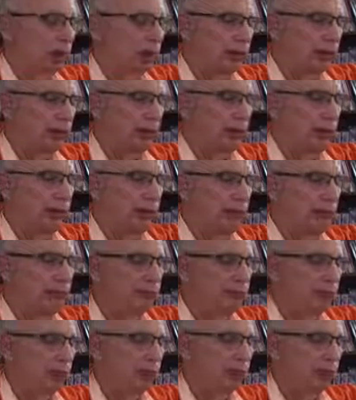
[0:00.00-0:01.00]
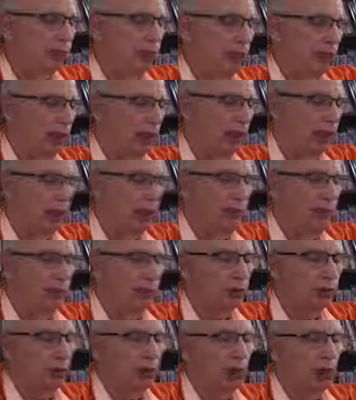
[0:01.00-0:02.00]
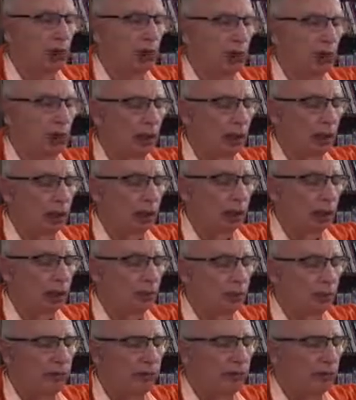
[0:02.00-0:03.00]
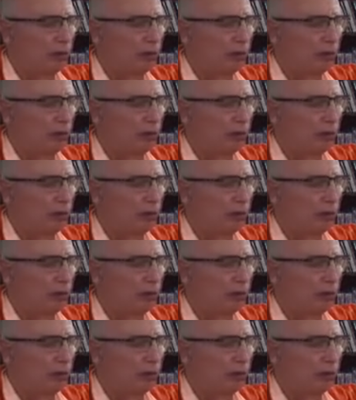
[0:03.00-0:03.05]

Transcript: is taken for what Srila Govinda